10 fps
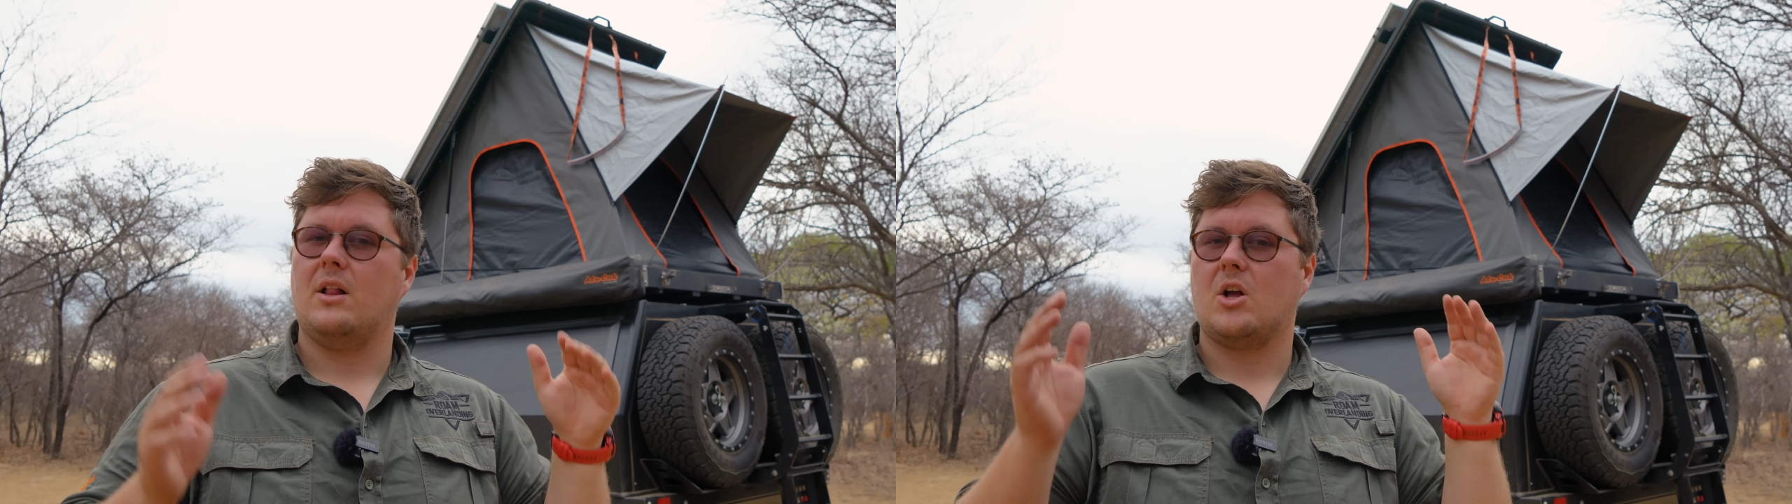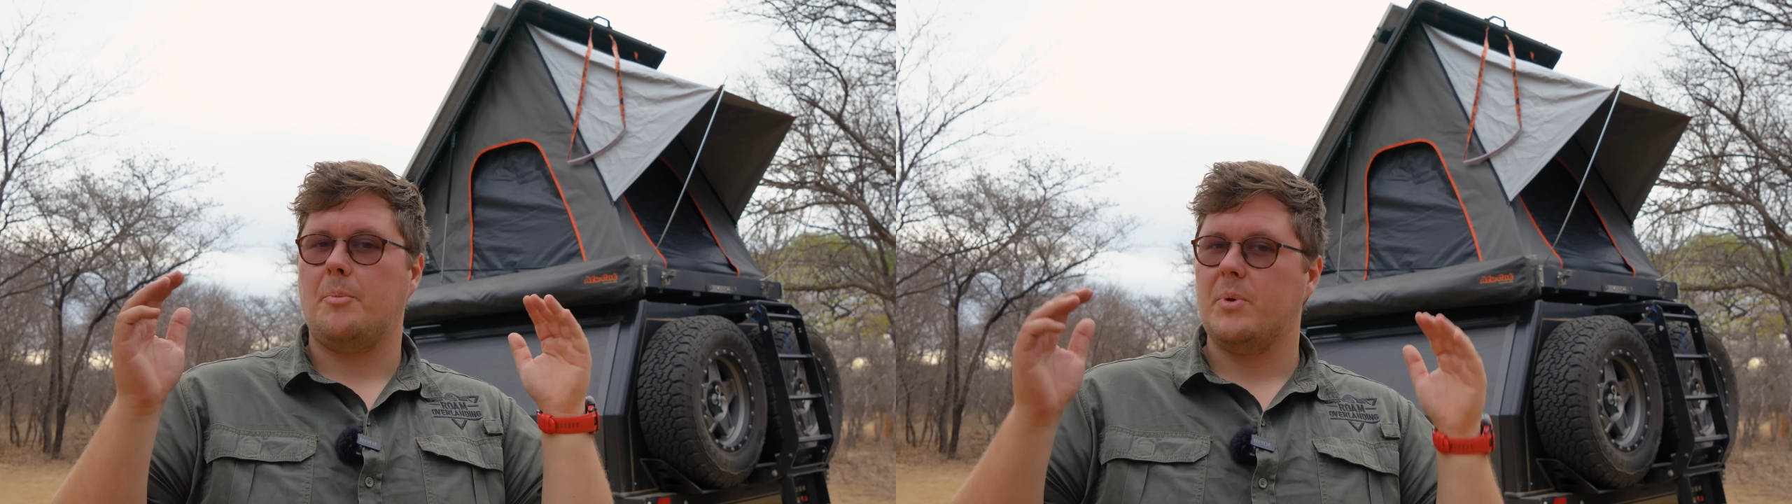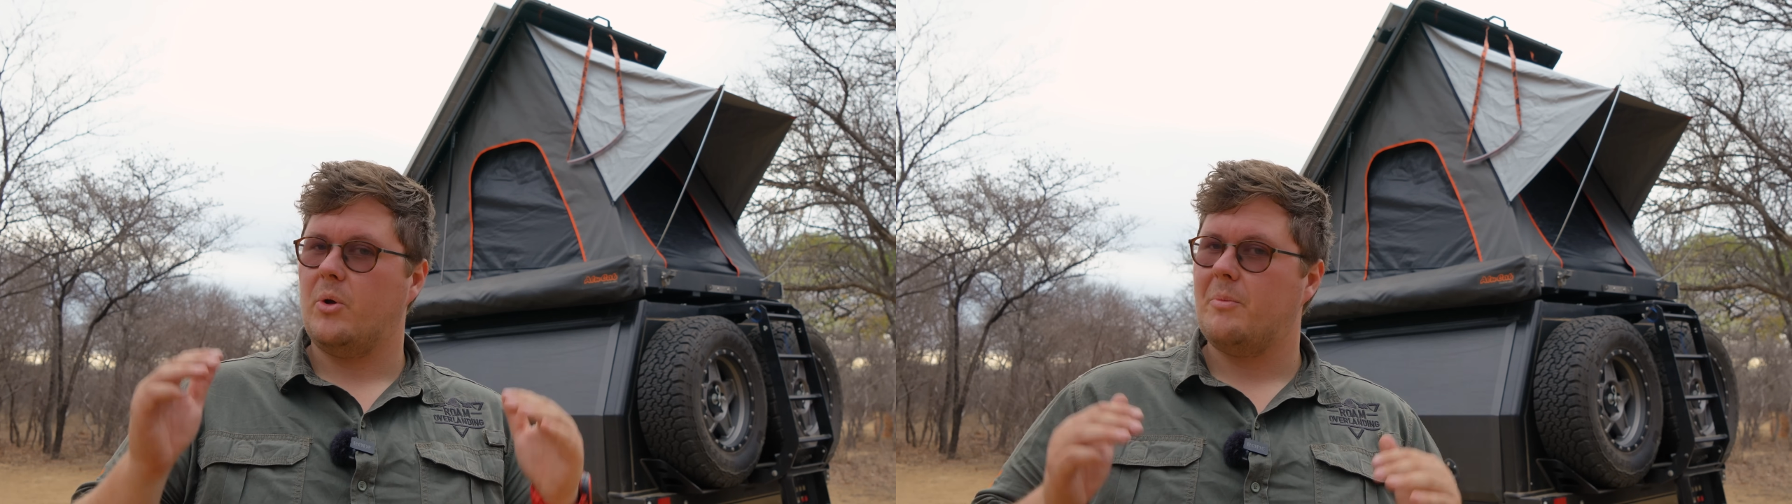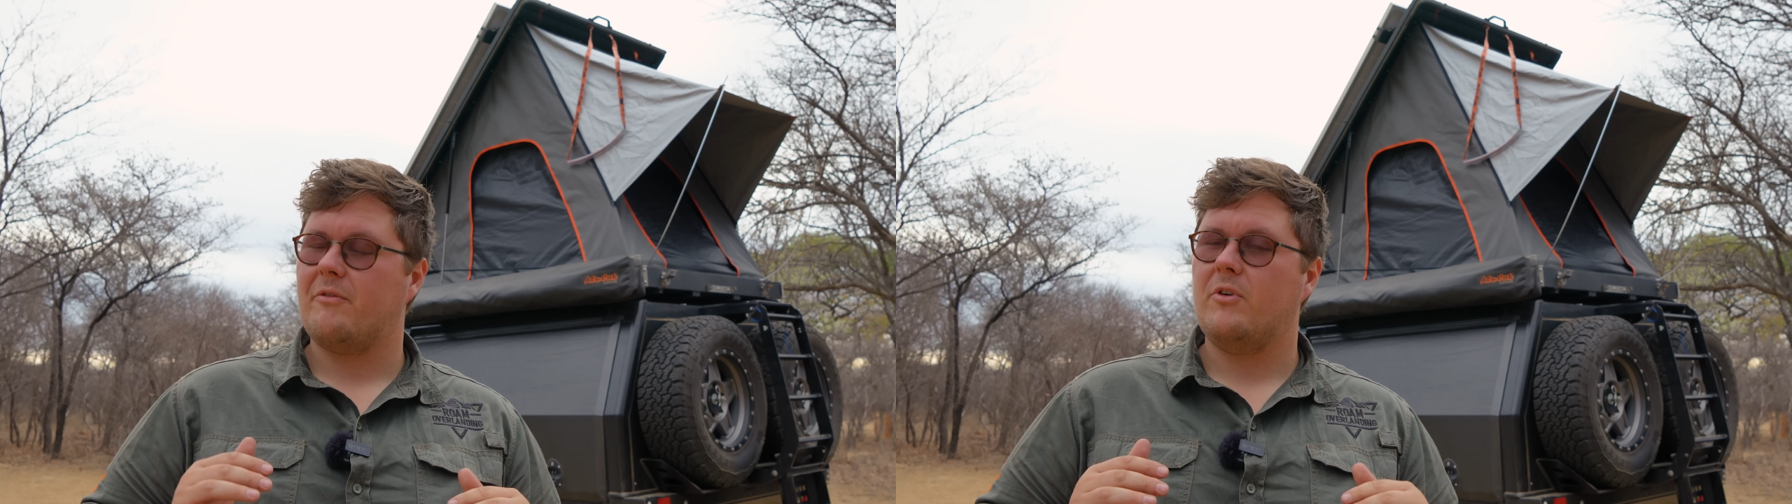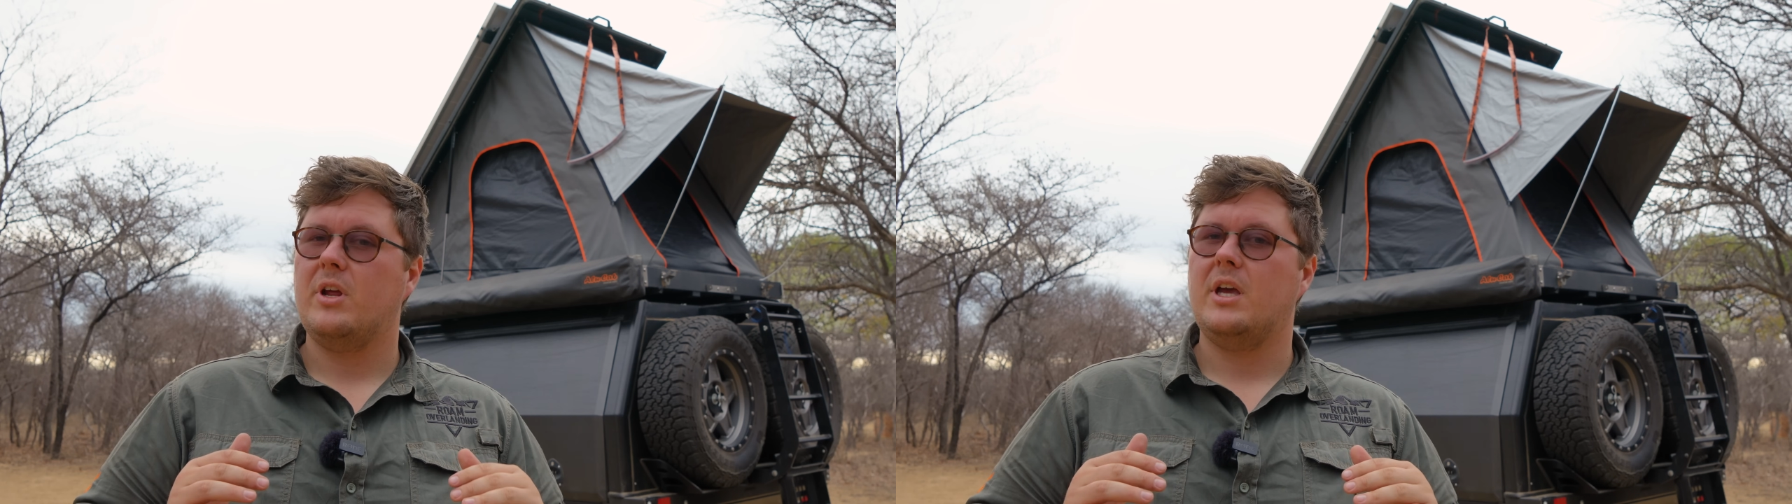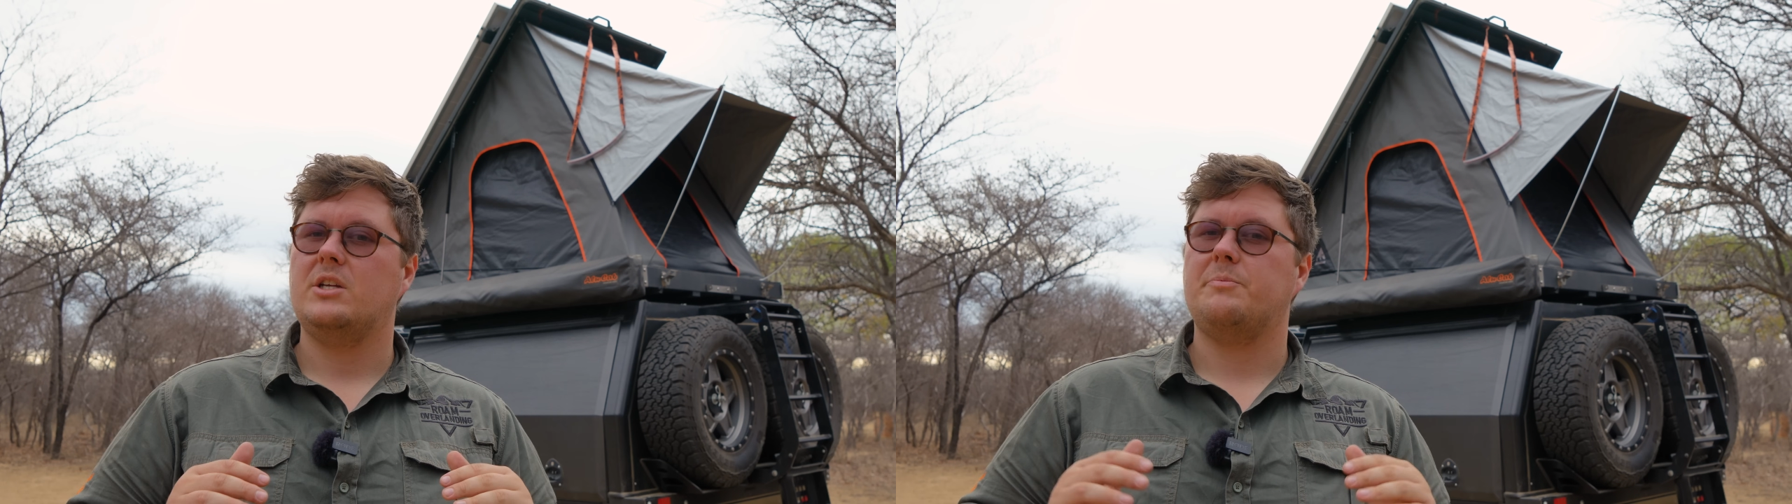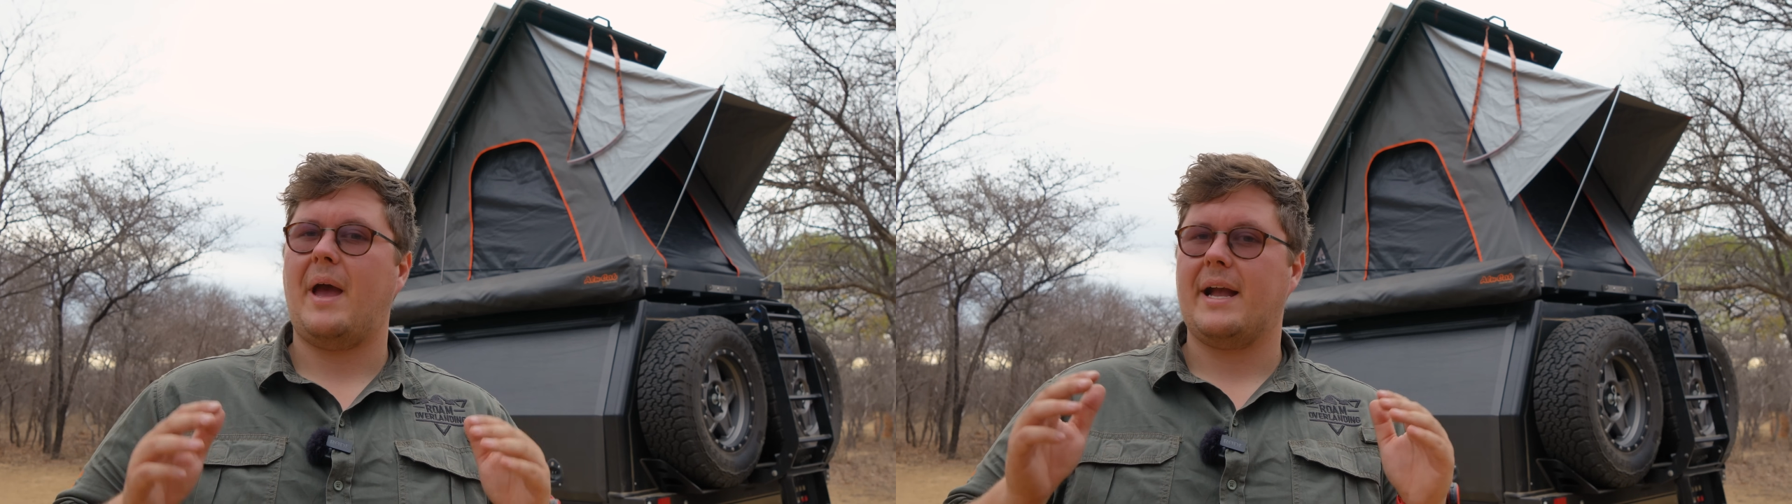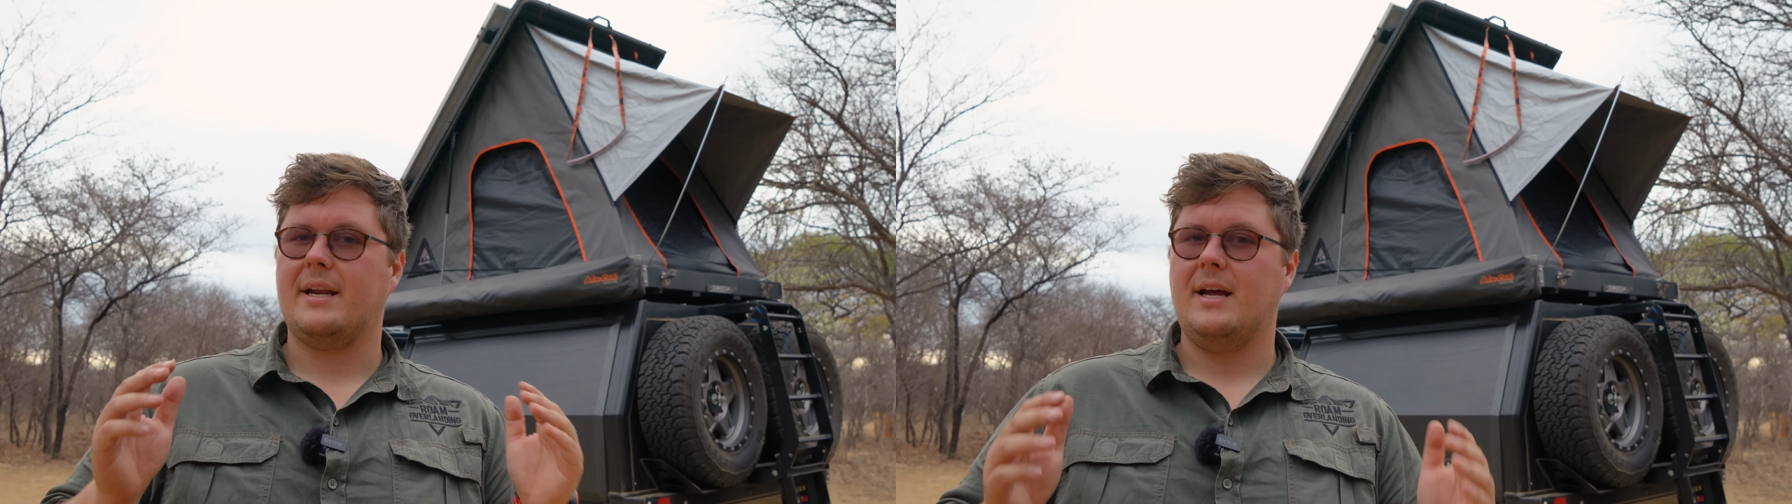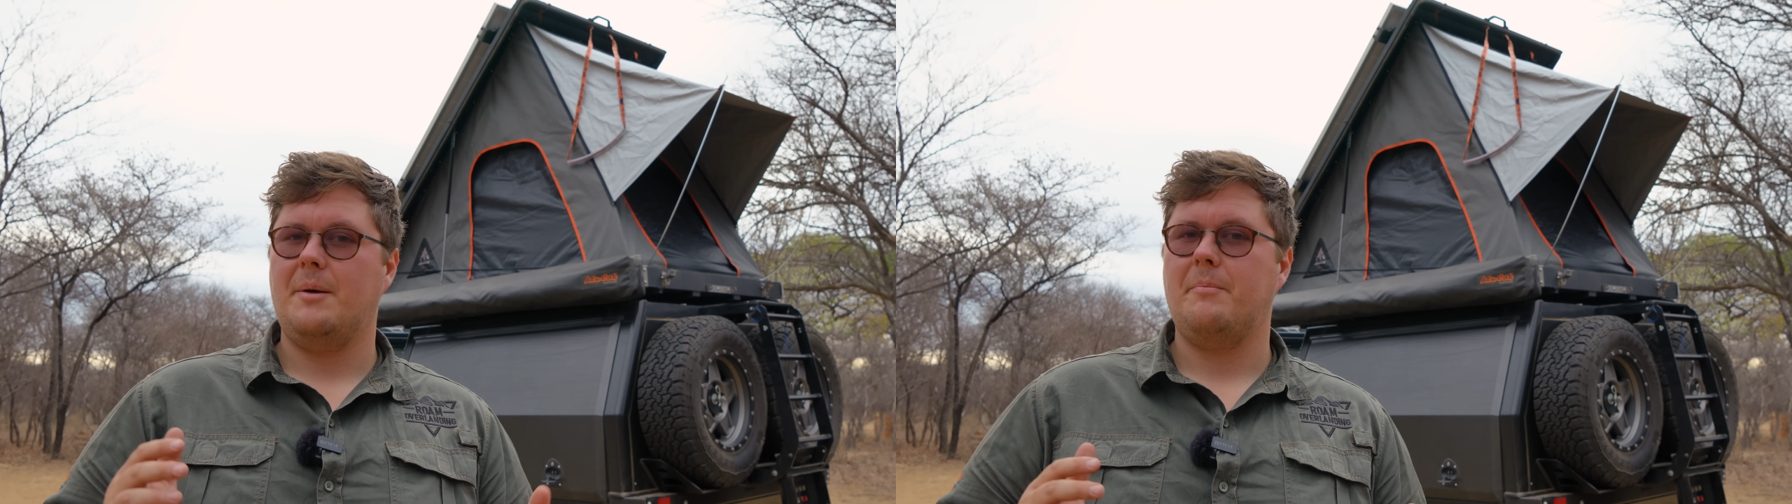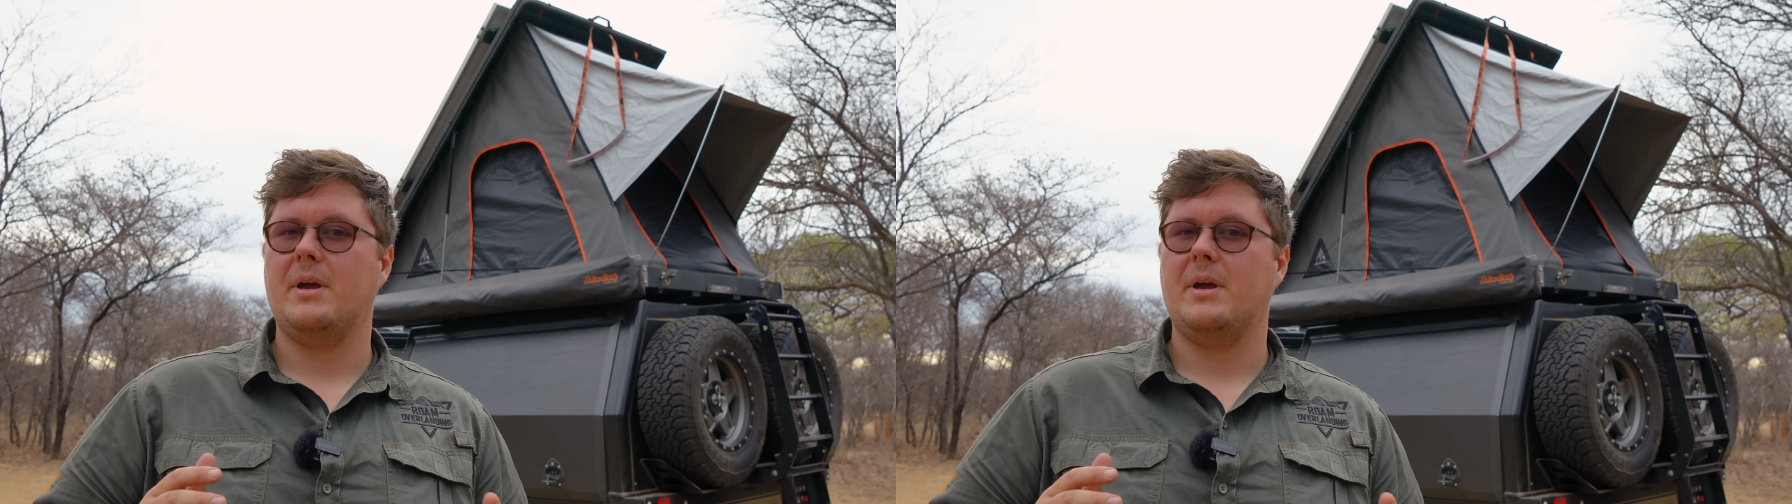I'll copy all my footage, back it up,